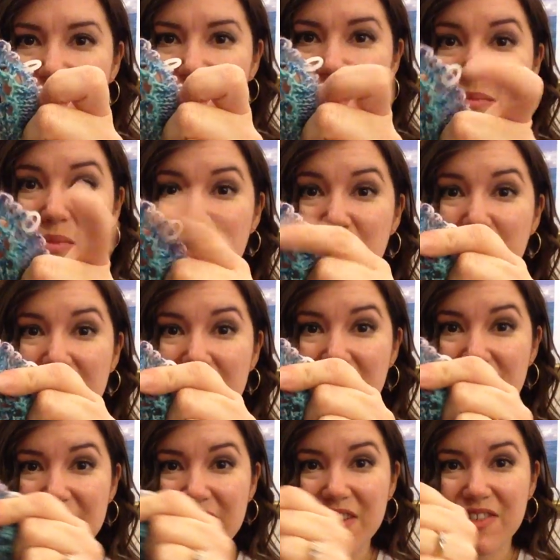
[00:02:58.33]
in between
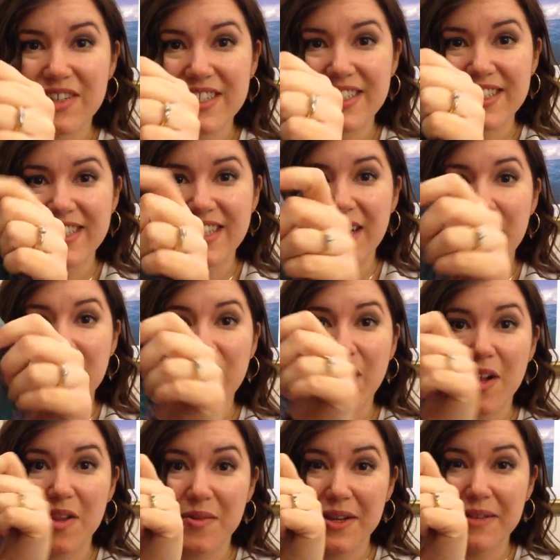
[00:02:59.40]
those increases that I'm
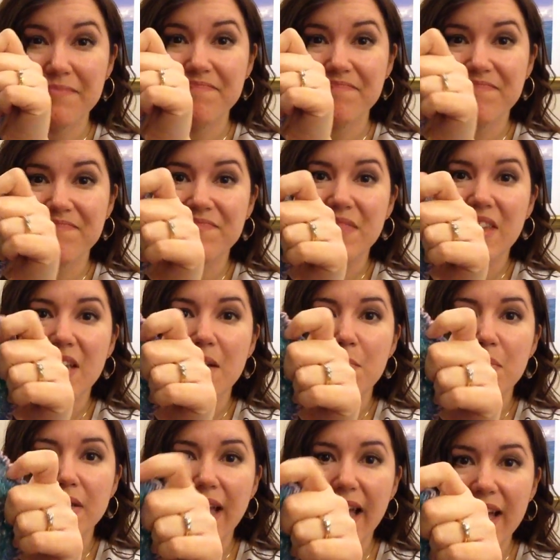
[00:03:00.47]
following,
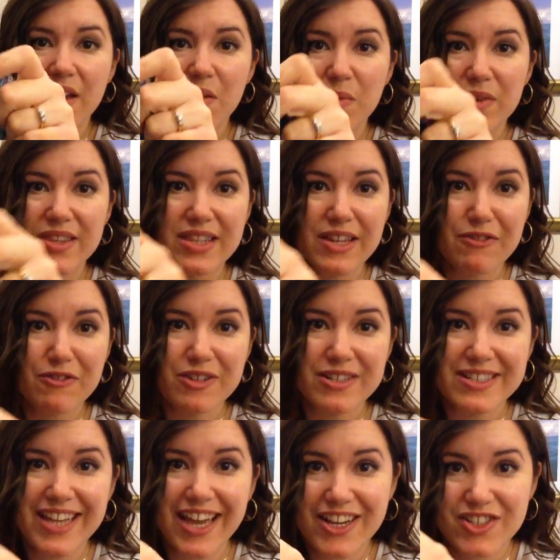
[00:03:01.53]
play with
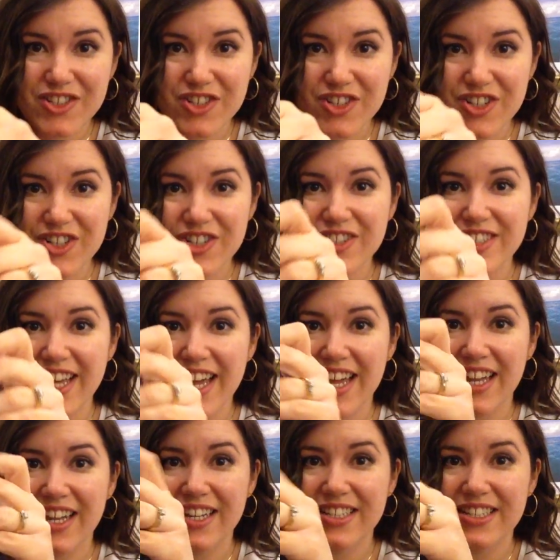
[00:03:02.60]
different textures
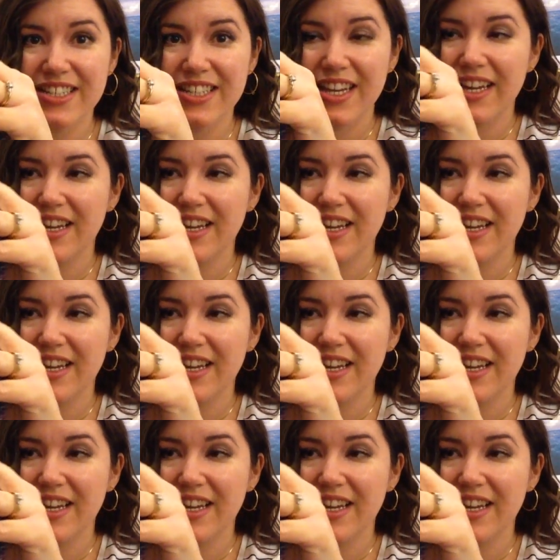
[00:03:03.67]
and